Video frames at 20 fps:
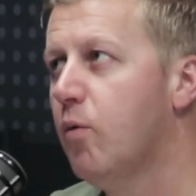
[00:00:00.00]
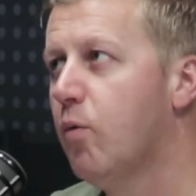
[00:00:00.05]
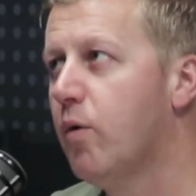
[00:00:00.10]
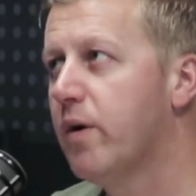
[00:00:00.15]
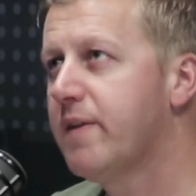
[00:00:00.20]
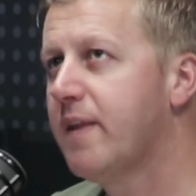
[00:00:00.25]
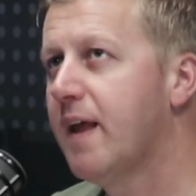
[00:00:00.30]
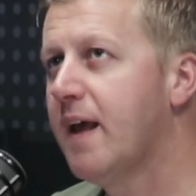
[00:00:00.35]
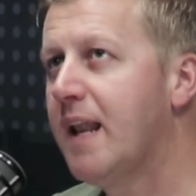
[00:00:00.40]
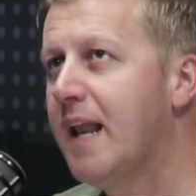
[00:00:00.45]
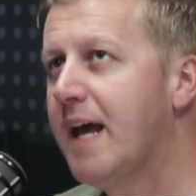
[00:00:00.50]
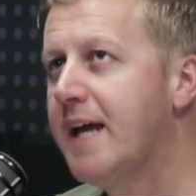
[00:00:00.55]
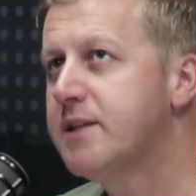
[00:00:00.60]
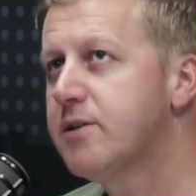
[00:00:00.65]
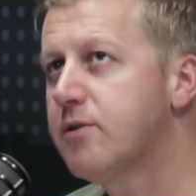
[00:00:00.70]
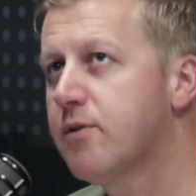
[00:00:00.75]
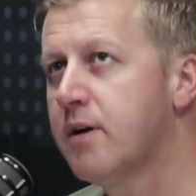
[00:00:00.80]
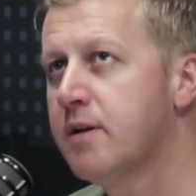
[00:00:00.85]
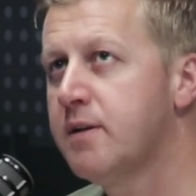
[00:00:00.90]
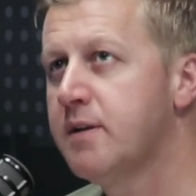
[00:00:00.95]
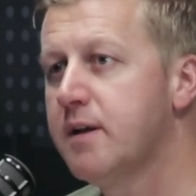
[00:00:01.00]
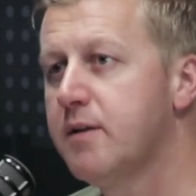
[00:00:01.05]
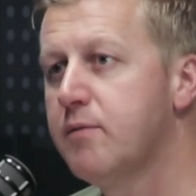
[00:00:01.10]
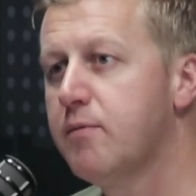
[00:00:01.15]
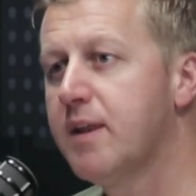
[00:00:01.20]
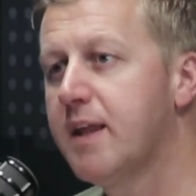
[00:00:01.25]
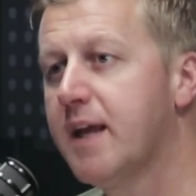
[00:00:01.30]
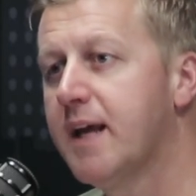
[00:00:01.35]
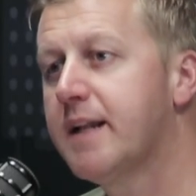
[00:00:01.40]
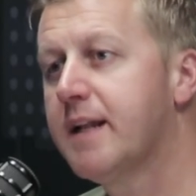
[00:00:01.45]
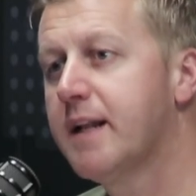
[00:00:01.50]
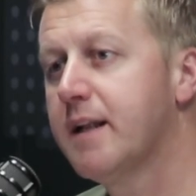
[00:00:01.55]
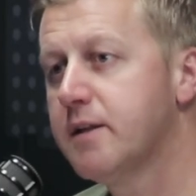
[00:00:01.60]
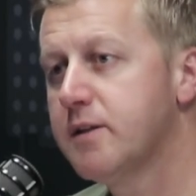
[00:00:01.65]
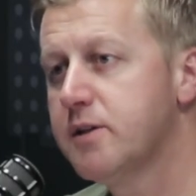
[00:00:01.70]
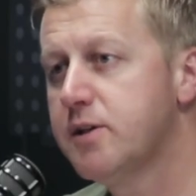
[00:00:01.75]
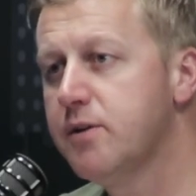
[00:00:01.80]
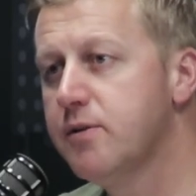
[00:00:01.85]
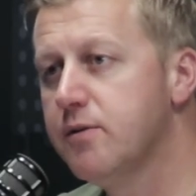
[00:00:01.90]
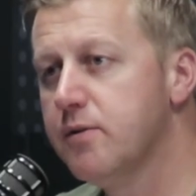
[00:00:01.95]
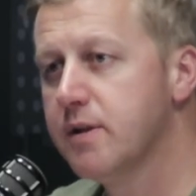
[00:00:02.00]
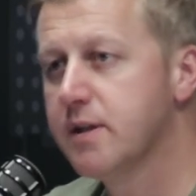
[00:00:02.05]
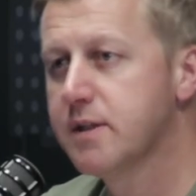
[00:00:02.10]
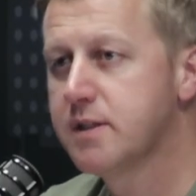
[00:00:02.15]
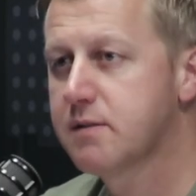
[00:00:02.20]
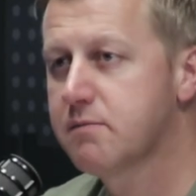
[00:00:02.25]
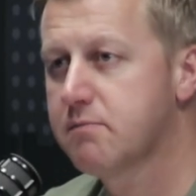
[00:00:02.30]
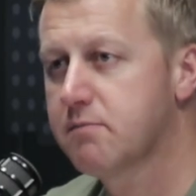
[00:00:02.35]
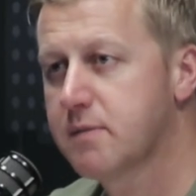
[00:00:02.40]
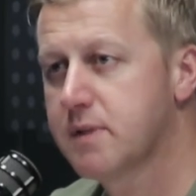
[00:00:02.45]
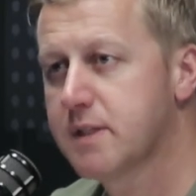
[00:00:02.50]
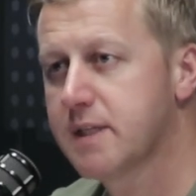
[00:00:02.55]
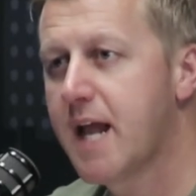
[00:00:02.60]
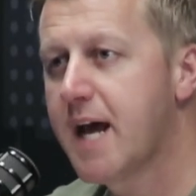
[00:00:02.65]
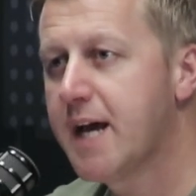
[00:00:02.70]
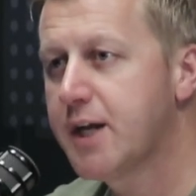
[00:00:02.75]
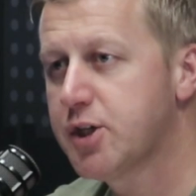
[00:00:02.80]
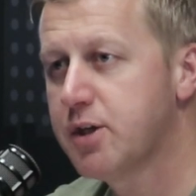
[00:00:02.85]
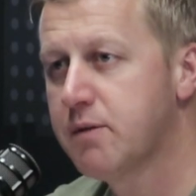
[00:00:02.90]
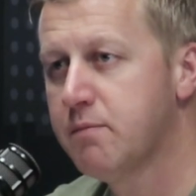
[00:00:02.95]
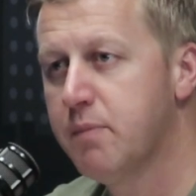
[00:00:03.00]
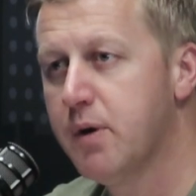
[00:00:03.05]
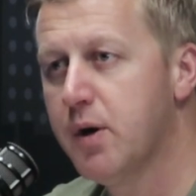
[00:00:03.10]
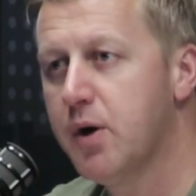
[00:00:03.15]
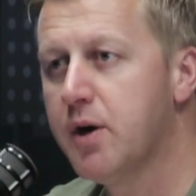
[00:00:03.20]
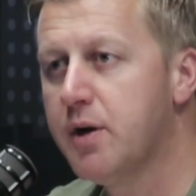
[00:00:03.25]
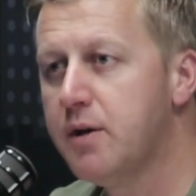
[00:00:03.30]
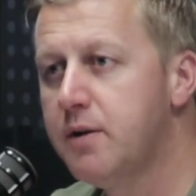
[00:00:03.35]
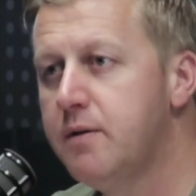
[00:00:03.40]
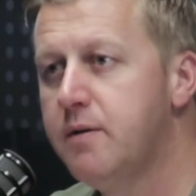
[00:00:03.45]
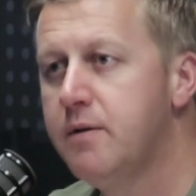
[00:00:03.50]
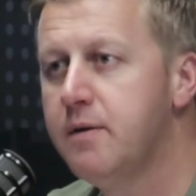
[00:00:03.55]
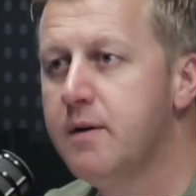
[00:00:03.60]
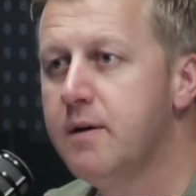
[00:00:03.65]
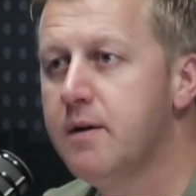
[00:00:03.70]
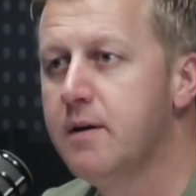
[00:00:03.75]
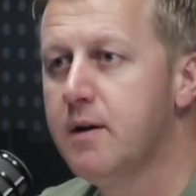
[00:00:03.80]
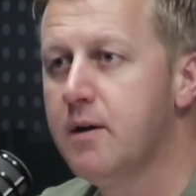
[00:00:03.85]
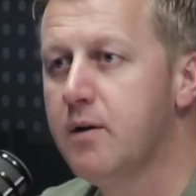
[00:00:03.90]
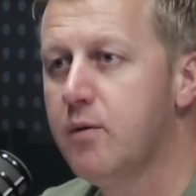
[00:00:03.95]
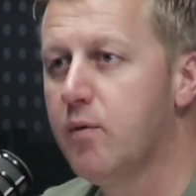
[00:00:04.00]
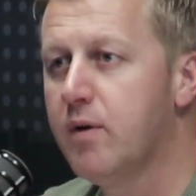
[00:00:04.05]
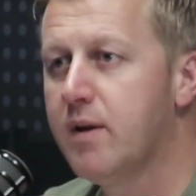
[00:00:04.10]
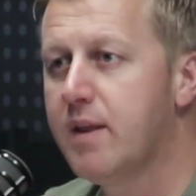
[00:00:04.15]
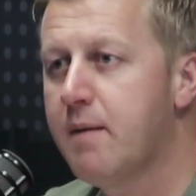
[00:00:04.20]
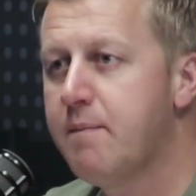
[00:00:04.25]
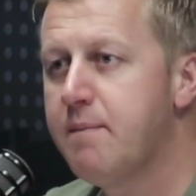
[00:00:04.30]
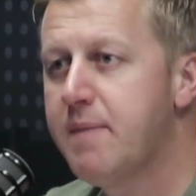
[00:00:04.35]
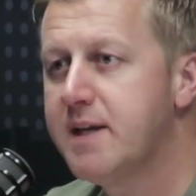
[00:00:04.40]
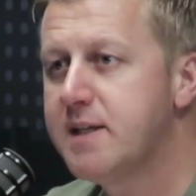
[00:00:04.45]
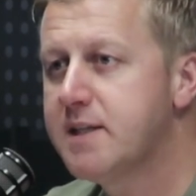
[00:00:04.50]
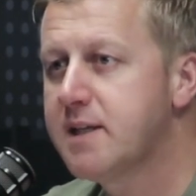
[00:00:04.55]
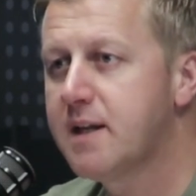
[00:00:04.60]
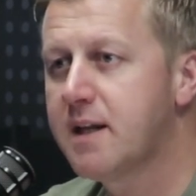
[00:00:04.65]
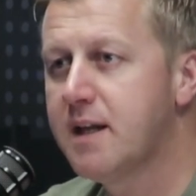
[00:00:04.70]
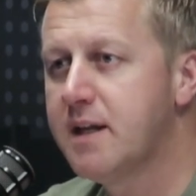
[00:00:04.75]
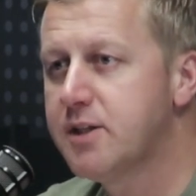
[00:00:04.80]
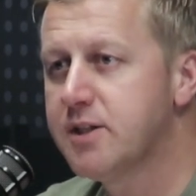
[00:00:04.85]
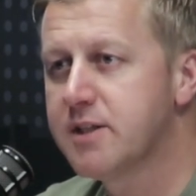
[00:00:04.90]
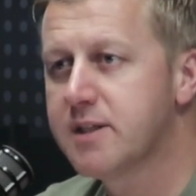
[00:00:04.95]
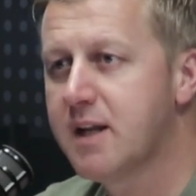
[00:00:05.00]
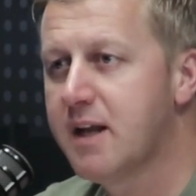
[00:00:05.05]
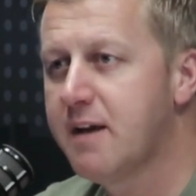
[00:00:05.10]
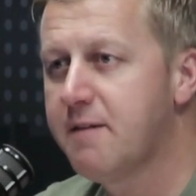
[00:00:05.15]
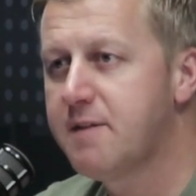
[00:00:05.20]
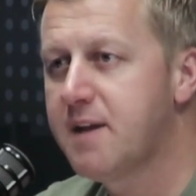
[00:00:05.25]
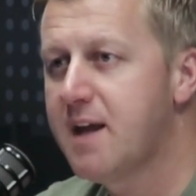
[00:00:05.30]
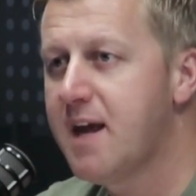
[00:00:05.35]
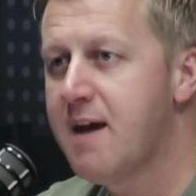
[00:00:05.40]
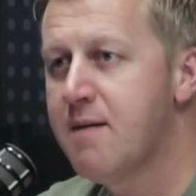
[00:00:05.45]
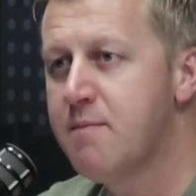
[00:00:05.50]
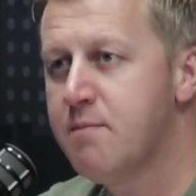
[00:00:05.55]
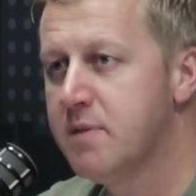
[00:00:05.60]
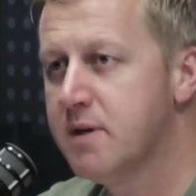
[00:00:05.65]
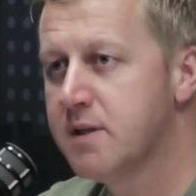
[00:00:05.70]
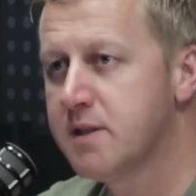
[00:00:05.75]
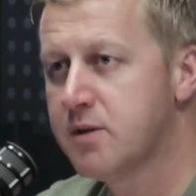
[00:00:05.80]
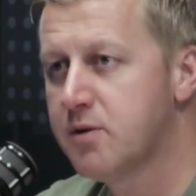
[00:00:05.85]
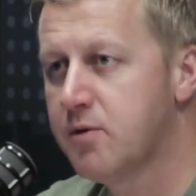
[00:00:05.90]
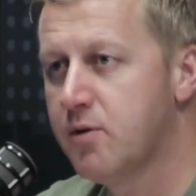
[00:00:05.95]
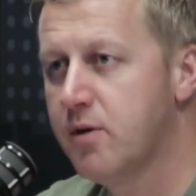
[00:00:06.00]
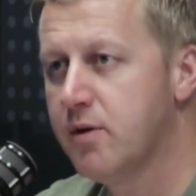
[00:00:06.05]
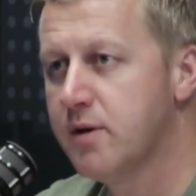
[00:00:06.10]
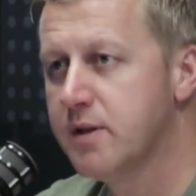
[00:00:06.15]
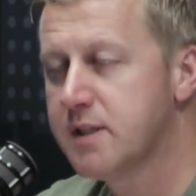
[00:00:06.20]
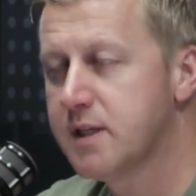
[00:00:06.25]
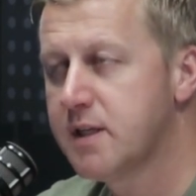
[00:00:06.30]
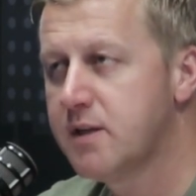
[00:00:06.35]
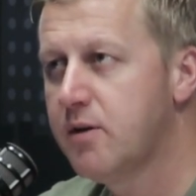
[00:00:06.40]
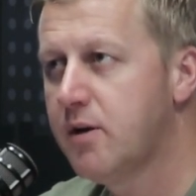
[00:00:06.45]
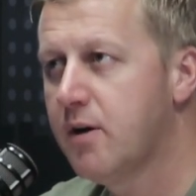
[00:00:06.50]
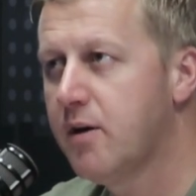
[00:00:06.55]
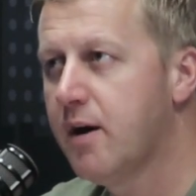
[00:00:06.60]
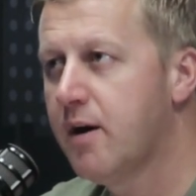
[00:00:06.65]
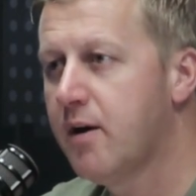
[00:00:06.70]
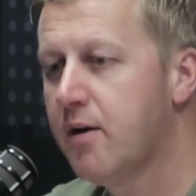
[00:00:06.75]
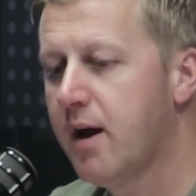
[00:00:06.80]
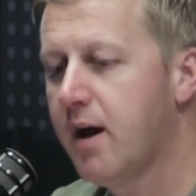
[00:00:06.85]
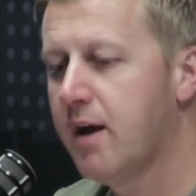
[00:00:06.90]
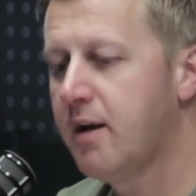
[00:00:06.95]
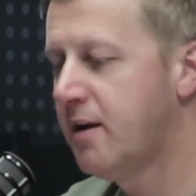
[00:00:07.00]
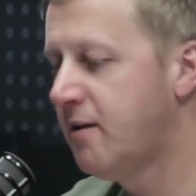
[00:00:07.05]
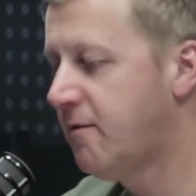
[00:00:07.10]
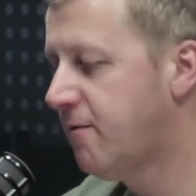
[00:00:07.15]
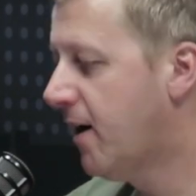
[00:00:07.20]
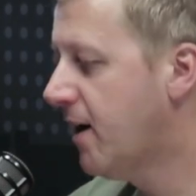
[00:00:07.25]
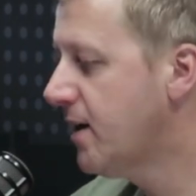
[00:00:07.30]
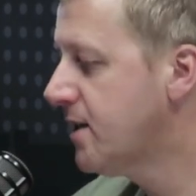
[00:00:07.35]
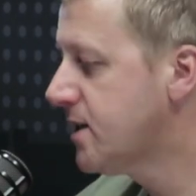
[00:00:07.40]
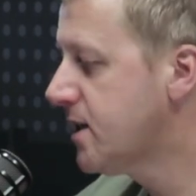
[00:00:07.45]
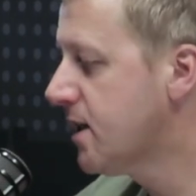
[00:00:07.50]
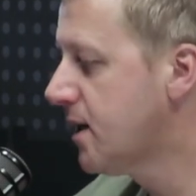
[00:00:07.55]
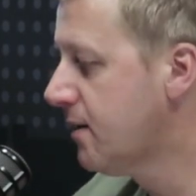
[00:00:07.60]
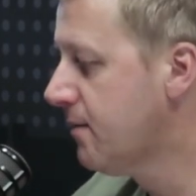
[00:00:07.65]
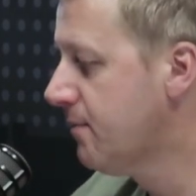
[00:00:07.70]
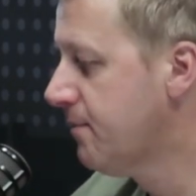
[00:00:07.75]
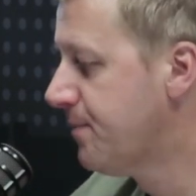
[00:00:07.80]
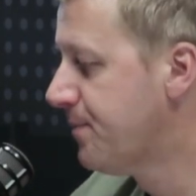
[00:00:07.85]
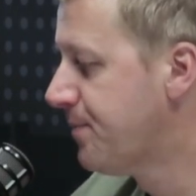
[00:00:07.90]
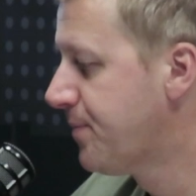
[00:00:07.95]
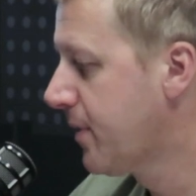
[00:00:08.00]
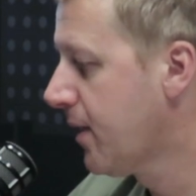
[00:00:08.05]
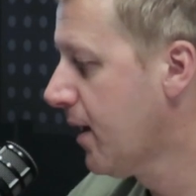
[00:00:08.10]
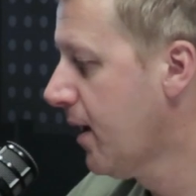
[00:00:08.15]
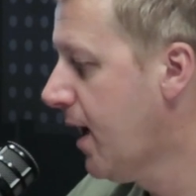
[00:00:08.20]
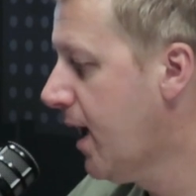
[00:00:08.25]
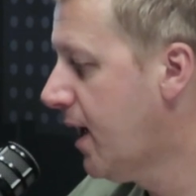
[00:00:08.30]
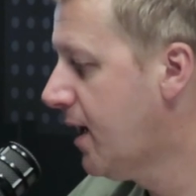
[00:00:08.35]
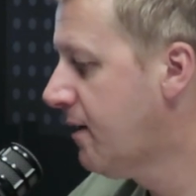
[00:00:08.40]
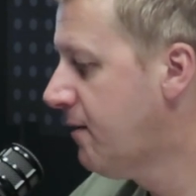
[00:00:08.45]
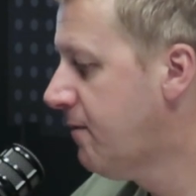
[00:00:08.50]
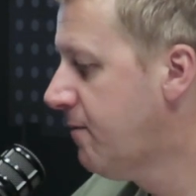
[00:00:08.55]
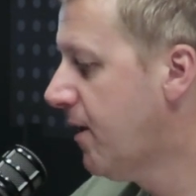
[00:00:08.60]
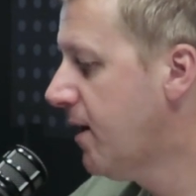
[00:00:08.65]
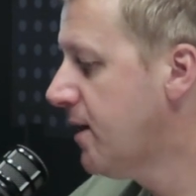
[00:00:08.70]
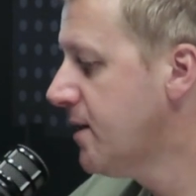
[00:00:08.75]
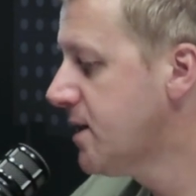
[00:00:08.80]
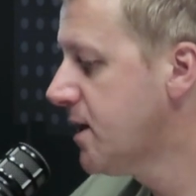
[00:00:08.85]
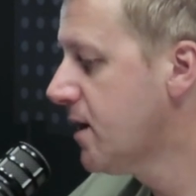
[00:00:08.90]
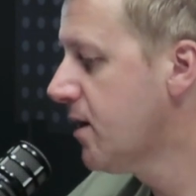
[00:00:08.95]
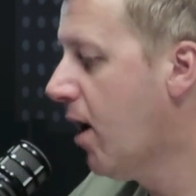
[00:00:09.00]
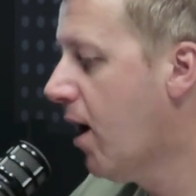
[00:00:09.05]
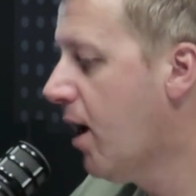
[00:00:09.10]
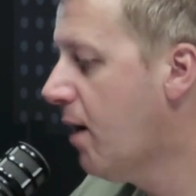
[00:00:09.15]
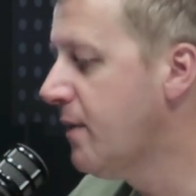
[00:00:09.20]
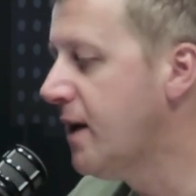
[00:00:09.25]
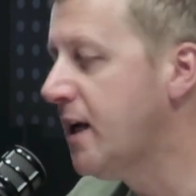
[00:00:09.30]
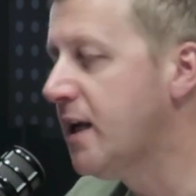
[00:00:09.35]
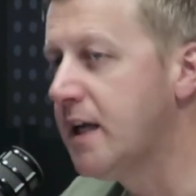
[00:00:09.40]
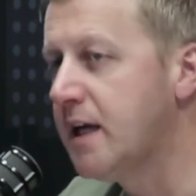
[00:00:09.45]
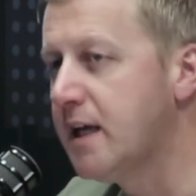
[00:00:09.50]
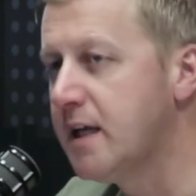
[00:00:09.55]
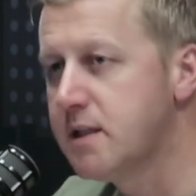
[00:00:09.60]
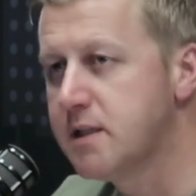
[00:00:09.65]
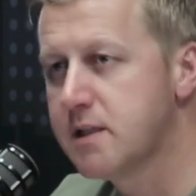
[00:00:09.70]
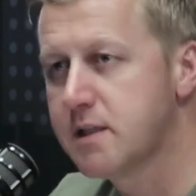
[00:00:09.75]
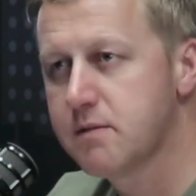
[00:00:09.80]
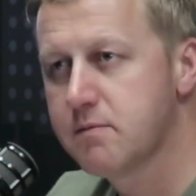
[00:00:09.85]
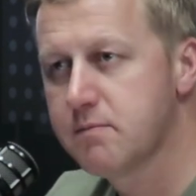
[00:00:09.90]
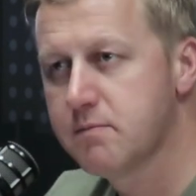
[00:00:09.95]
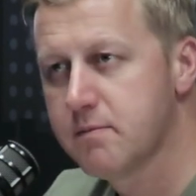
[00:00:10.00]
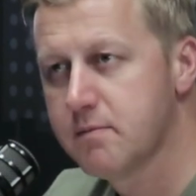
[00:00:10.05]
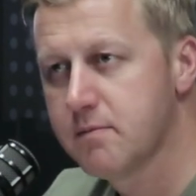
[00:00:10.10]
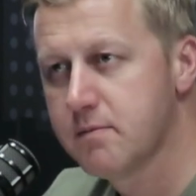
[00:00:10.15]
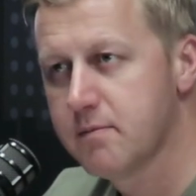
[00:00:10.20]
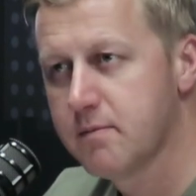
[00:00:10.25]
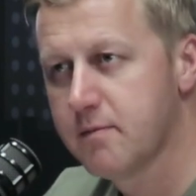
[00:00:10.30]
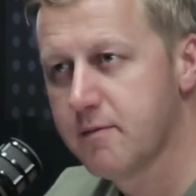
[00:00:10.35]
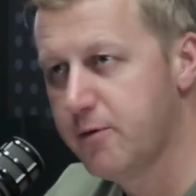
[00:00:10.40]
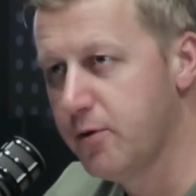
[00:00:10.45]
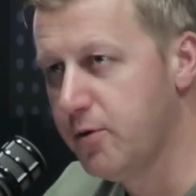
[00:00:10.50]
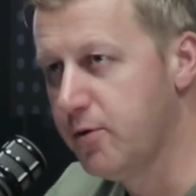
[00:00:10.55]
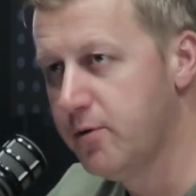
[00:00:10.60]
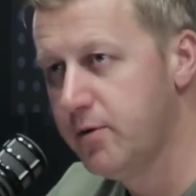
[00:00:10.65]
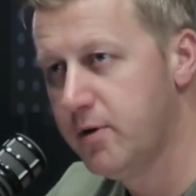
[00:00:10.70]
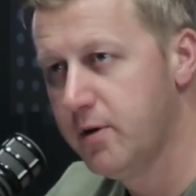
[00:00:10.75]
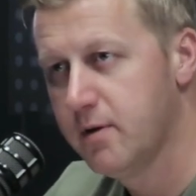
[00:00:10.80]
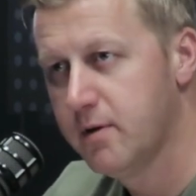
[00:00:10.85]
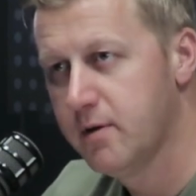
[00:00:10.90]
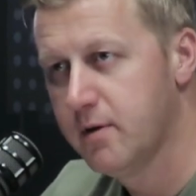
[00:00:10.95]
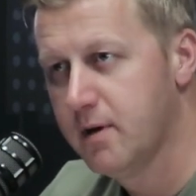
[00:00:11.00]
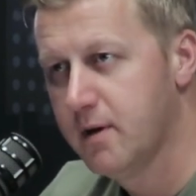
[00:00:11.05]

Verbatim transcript: what they later on did with Hitler too, this slash and burn, mm. where they basically just left embers and ruins. Yeah. And you know, a, an advancing policy, yeah. an advancing army needs food,